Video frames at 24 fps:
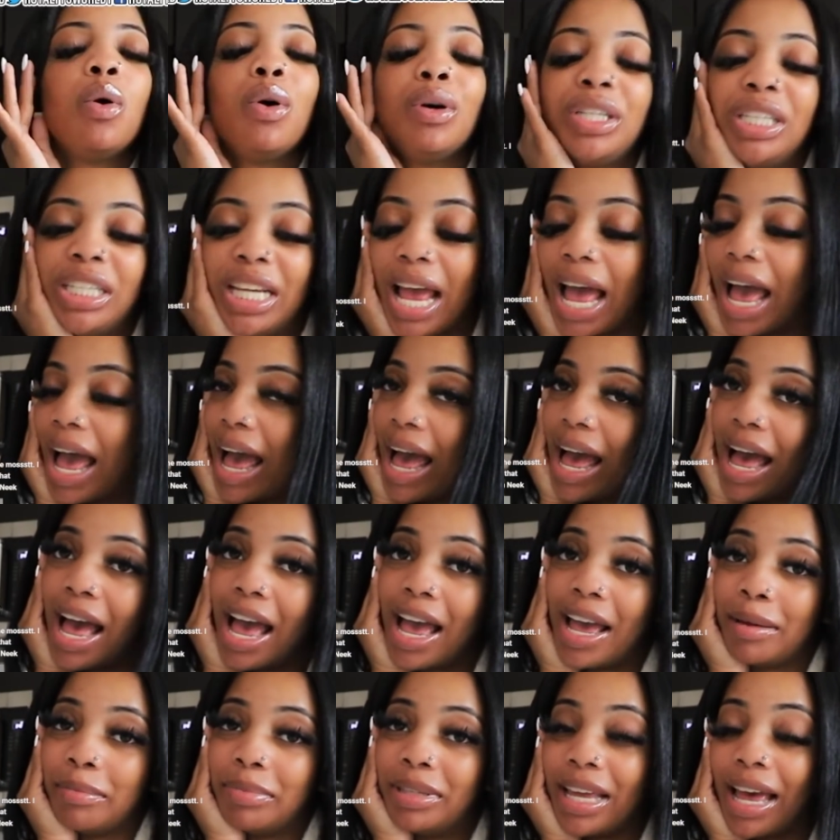whoosh,
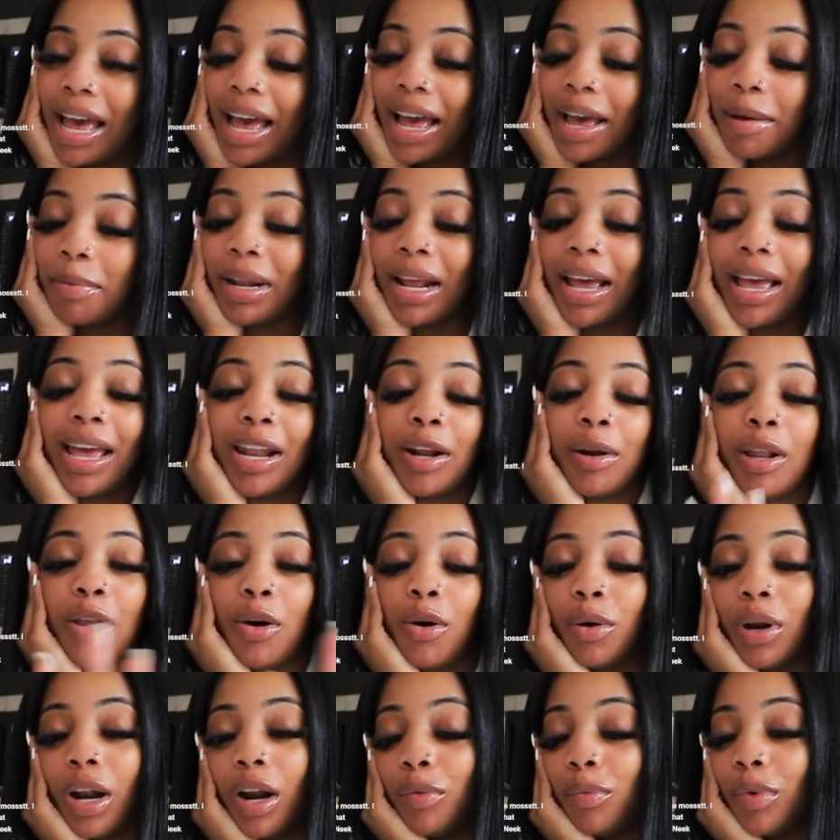I am tired, but I had a
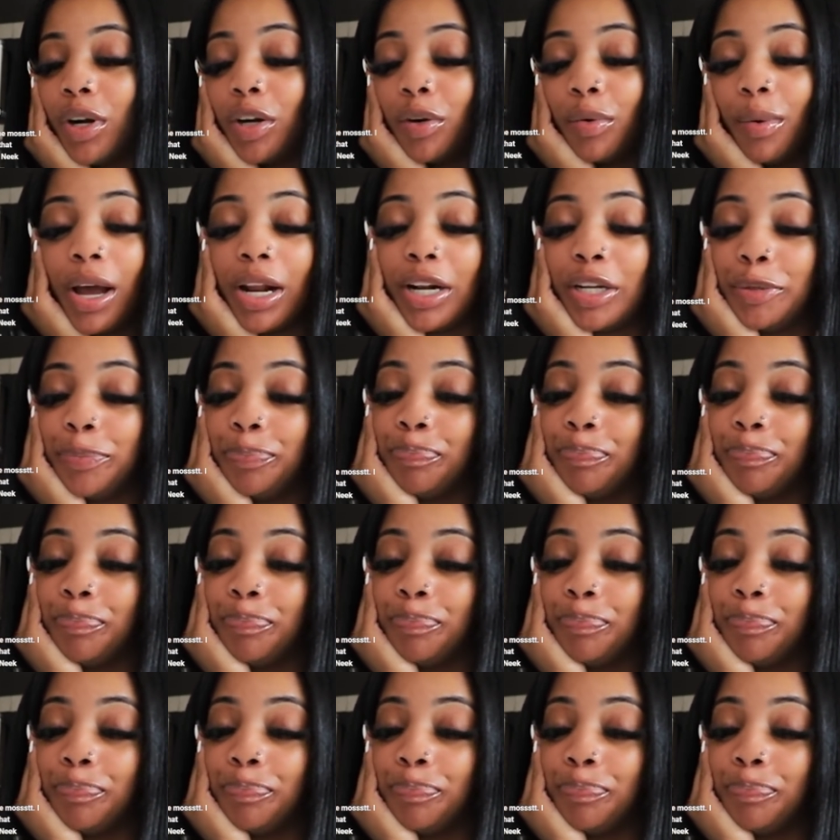whole lot of running around